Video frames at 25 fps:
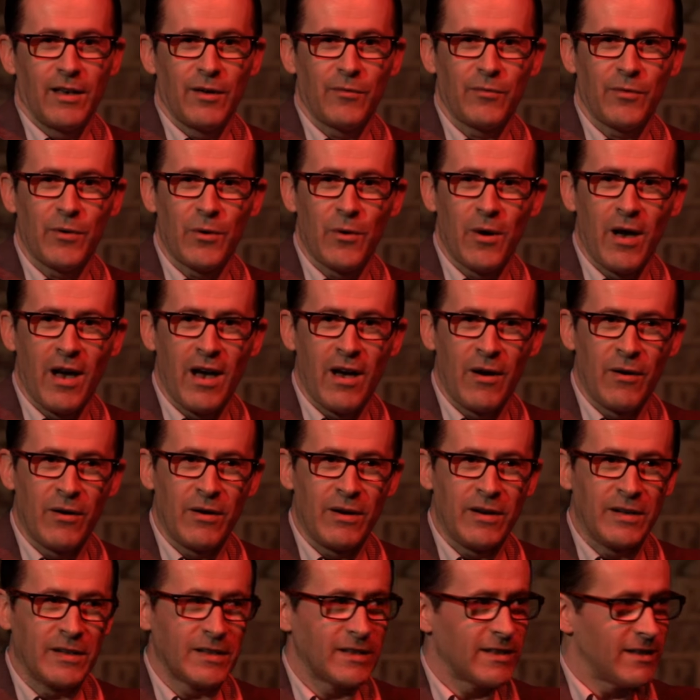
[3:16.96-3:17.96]
few
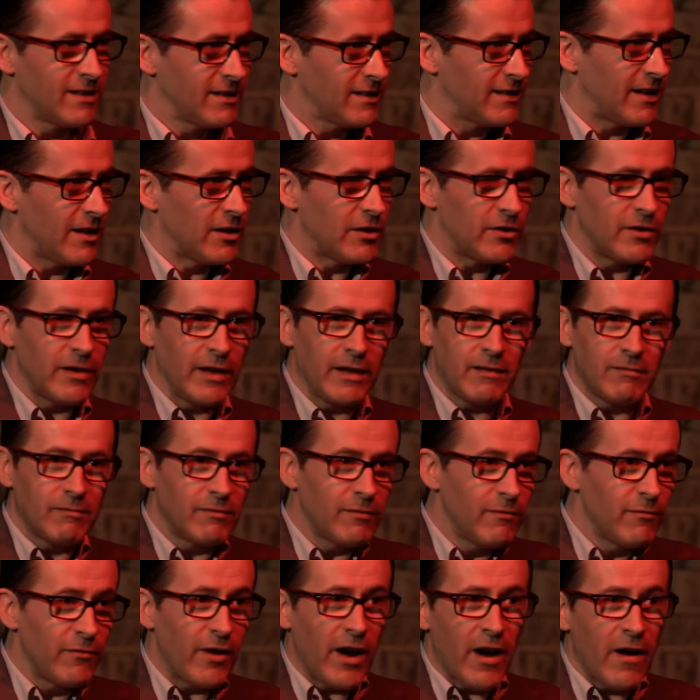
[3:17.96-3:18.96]
hours centering
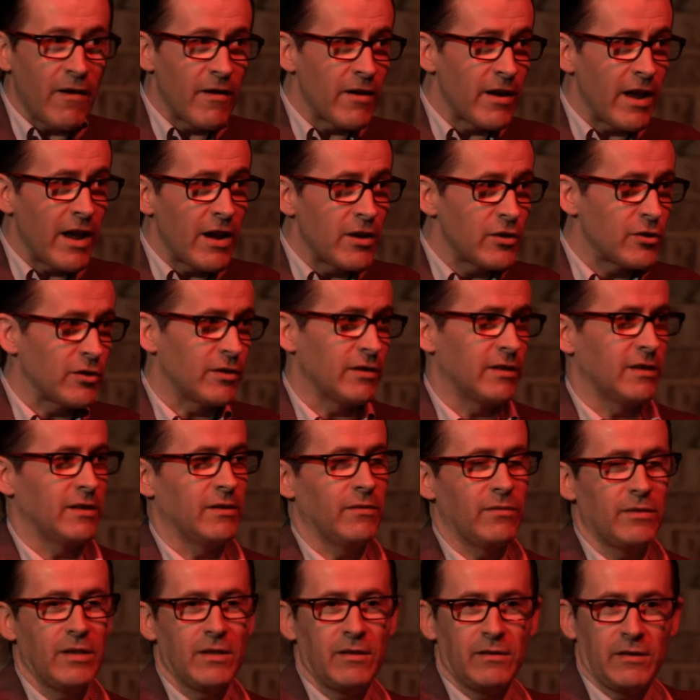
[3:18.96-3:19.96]
variations
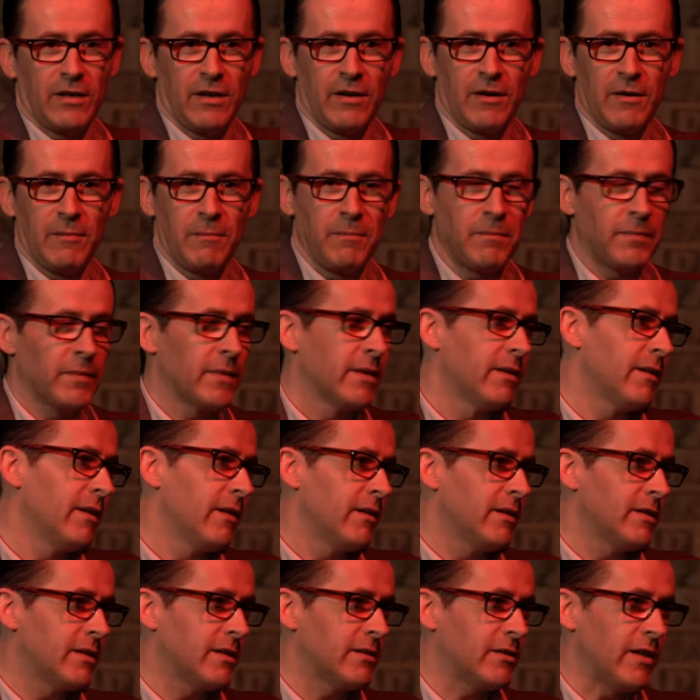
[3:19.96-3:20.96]
of the term
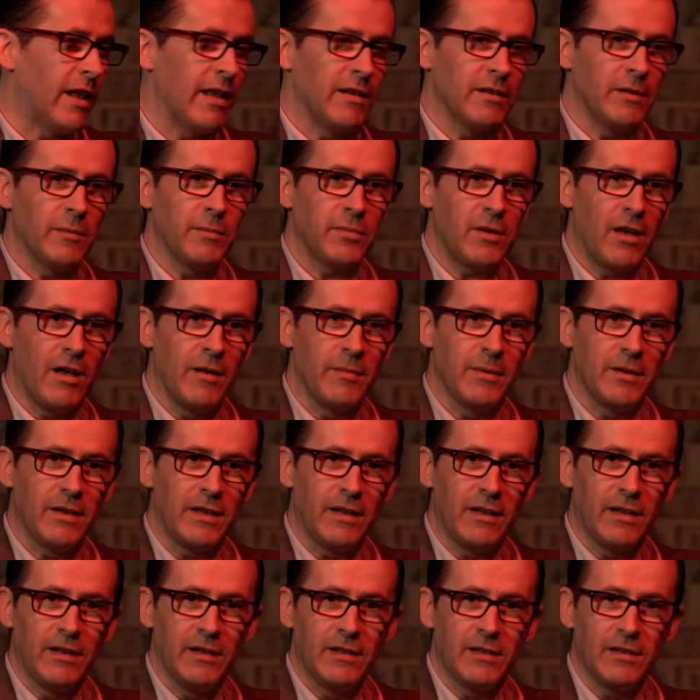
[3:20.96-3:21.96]
stand-up
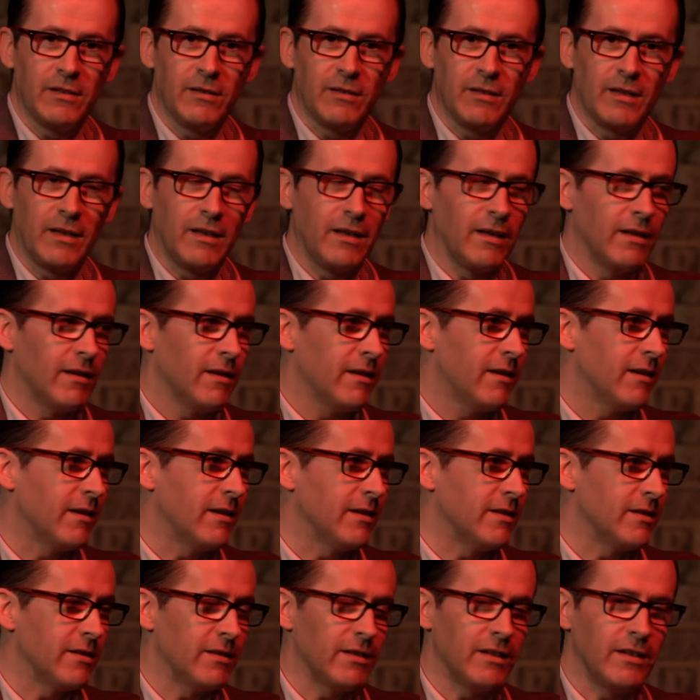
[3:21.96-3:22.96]
comedy into the
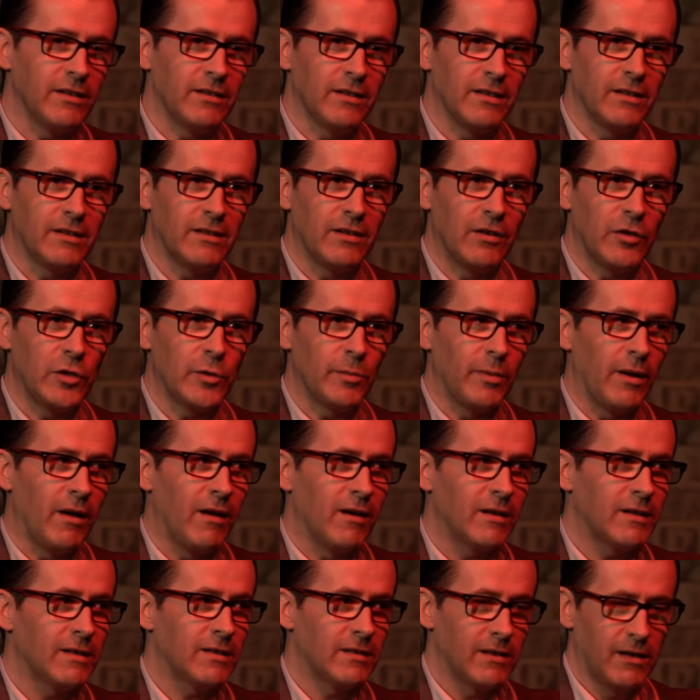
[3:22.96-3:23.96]
search
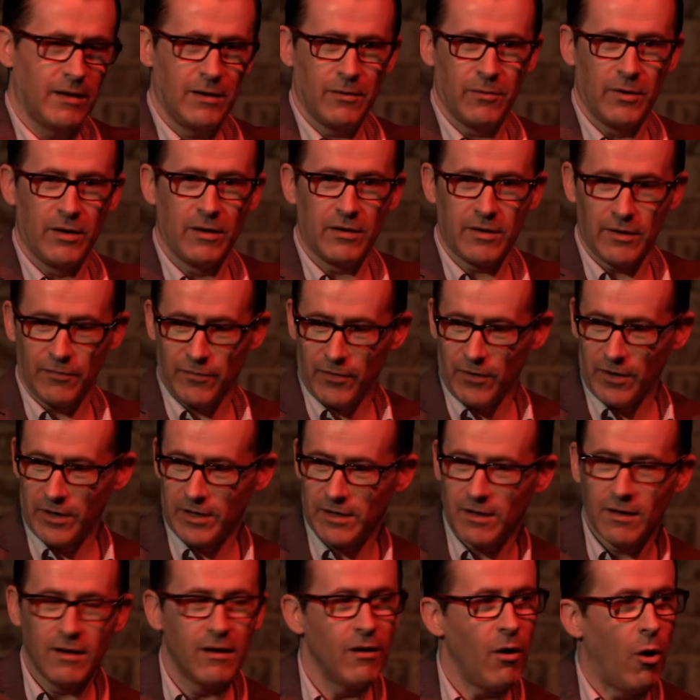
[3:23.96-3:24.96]
box. We're looking for
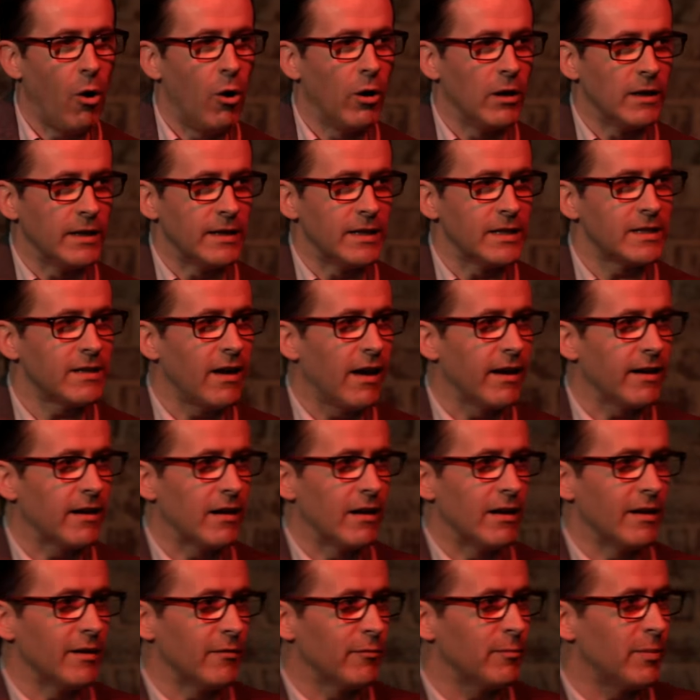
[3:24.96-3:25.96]
it all in the
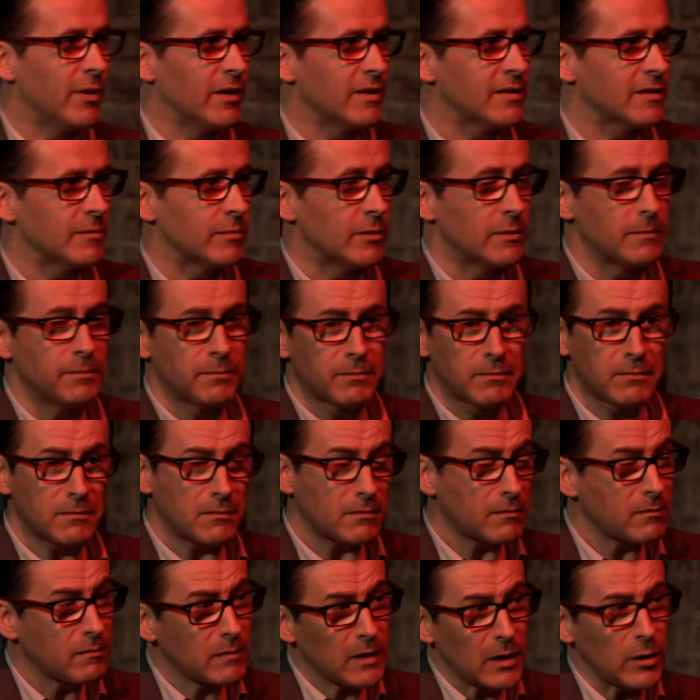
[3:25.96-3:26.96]
title, if possible.
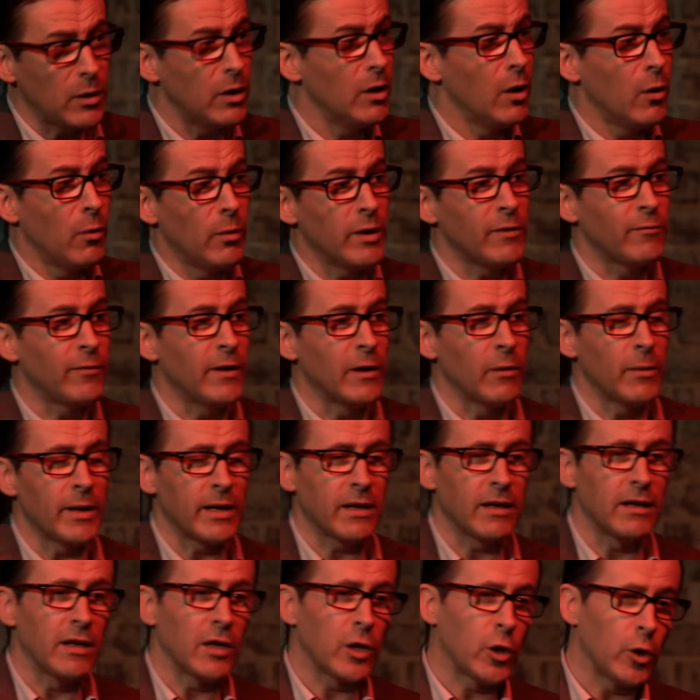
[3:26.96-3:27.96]
We feel
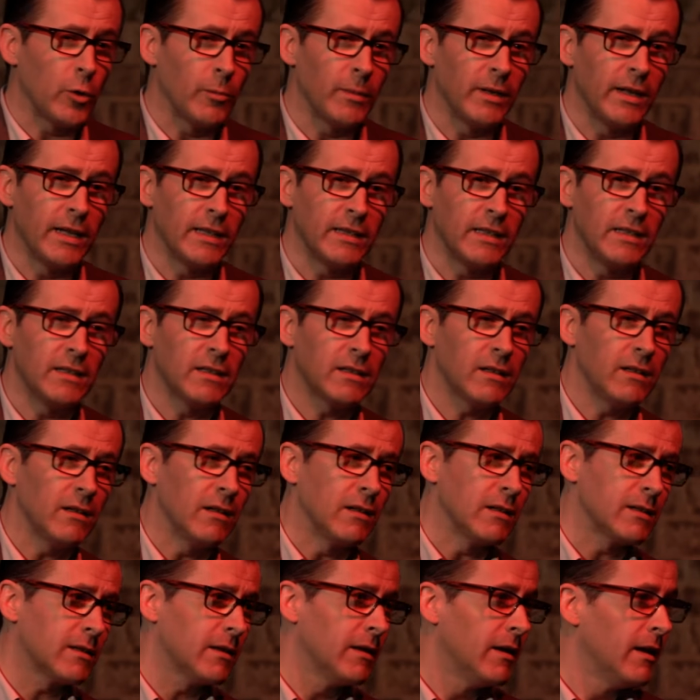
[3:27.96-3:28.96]
we can accumulate these
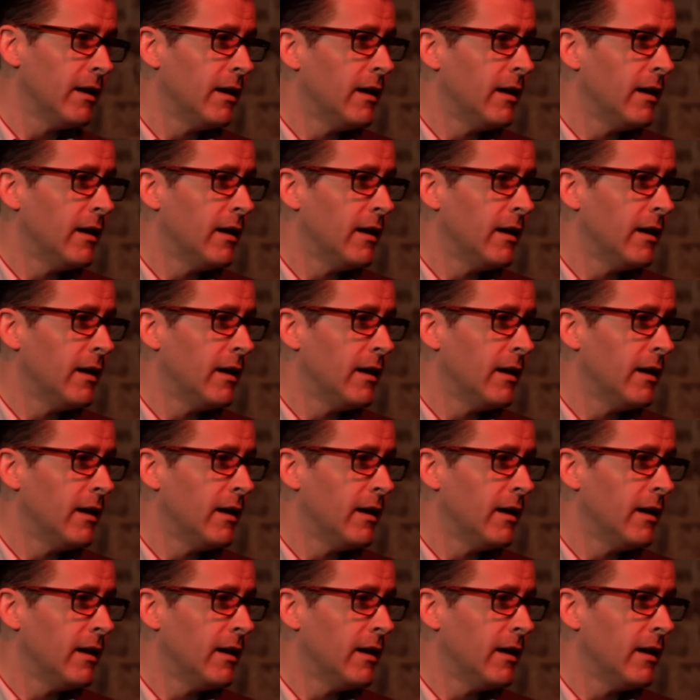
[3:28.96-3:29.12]
skills.